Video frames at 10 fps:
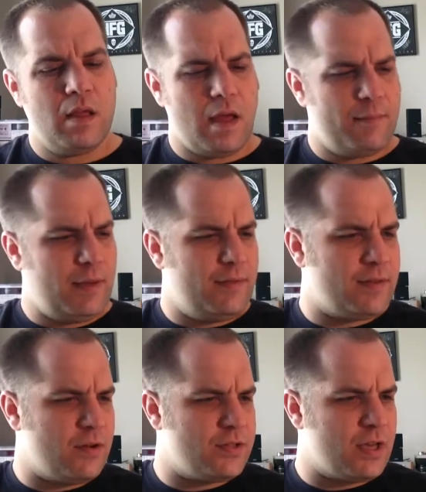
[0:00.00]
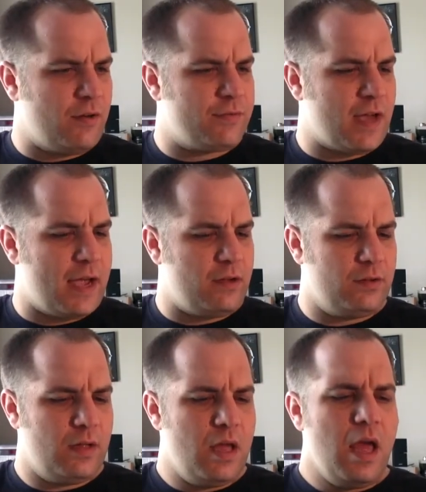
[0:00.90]
I believe it's their
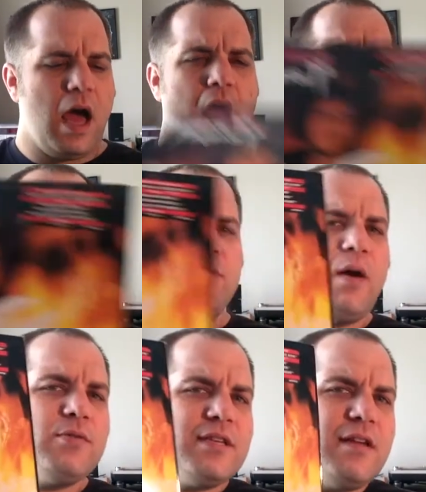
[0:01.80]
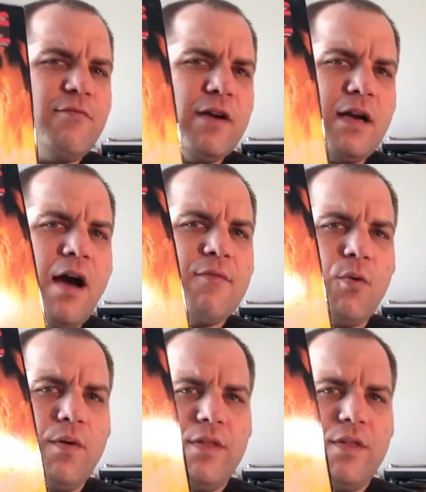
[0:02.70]
self-titled. Um, there was a different cover when